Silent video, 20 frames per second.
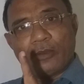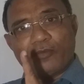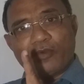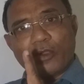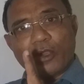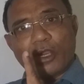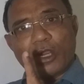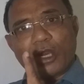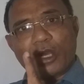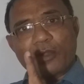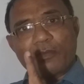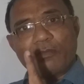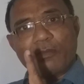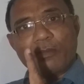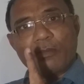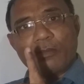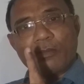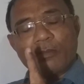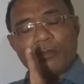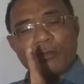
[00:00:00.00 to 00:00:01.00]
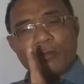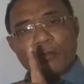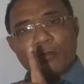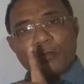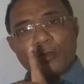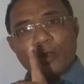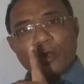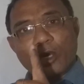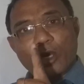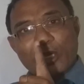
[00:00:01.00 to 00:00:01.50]
form
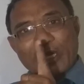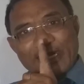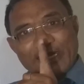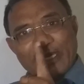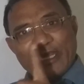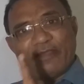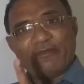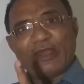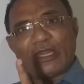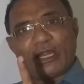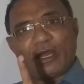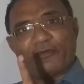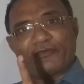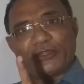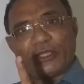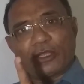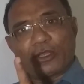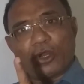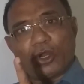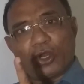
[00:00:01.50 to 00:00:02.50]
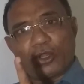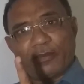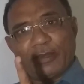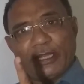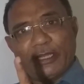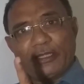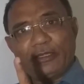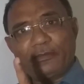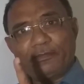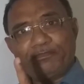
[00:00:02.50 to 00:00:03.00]
or level of the
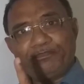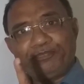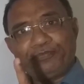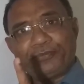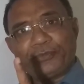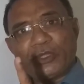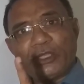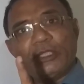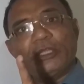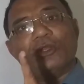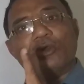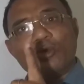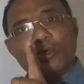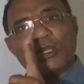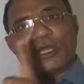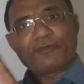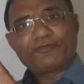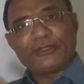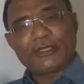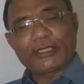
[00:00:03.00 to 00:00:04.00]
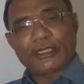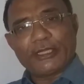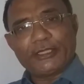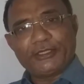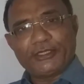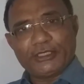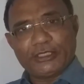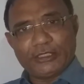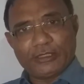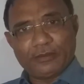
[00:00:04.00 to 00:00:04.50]
government in whole of the
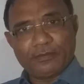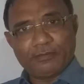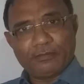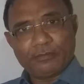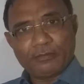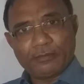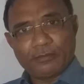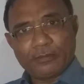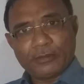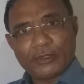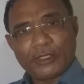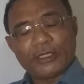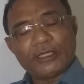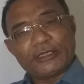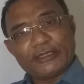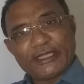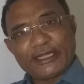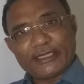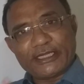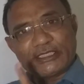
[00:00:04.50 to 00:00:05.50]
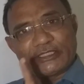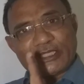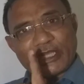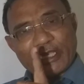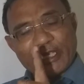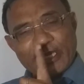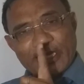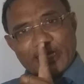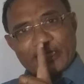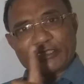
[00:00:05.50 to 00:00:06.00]
country, that is
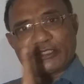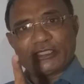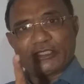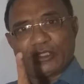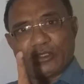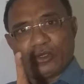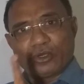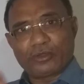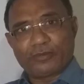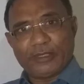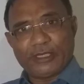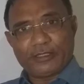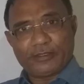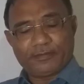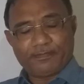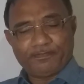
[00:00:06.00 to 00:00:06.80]
the elected government.